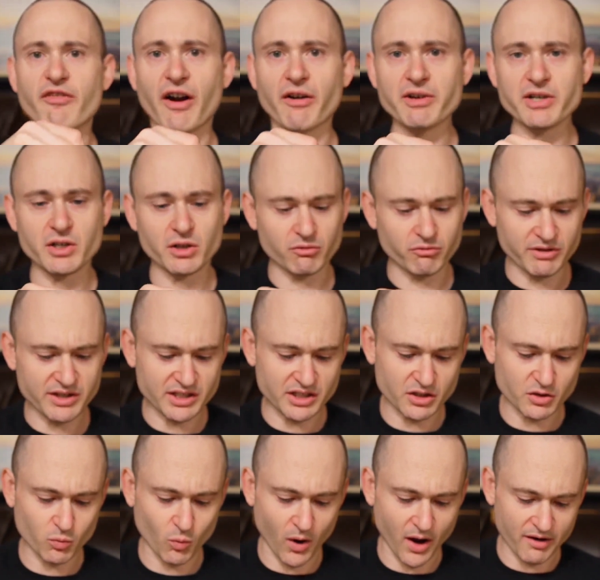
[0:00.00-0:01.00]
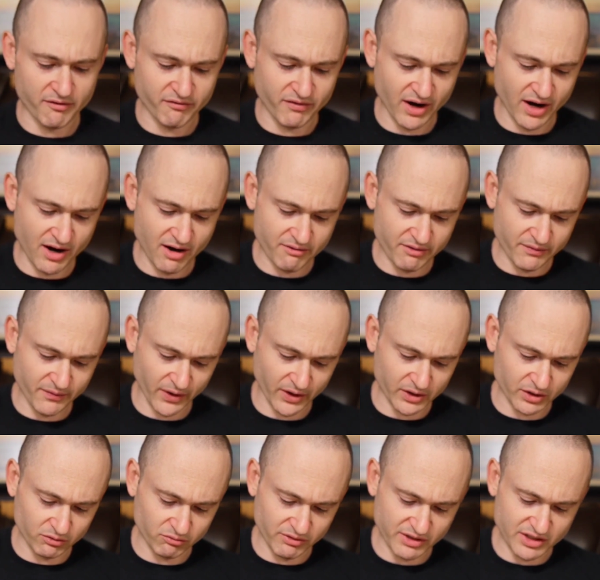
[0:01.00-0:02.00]
very good reasons why. Very, very
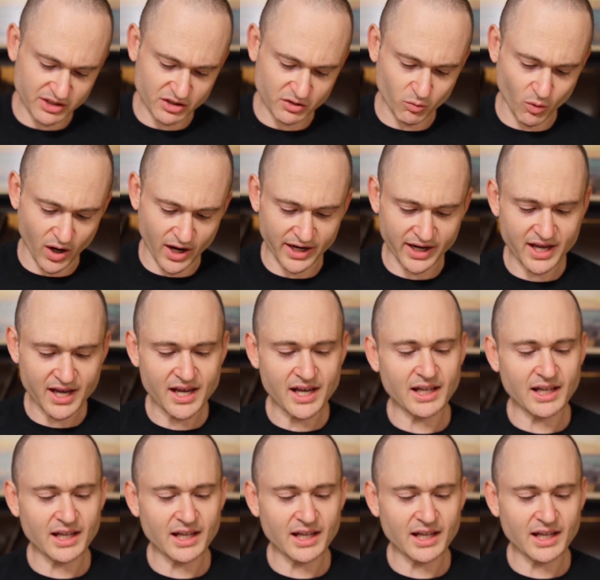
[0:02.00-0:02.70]
good reasons why.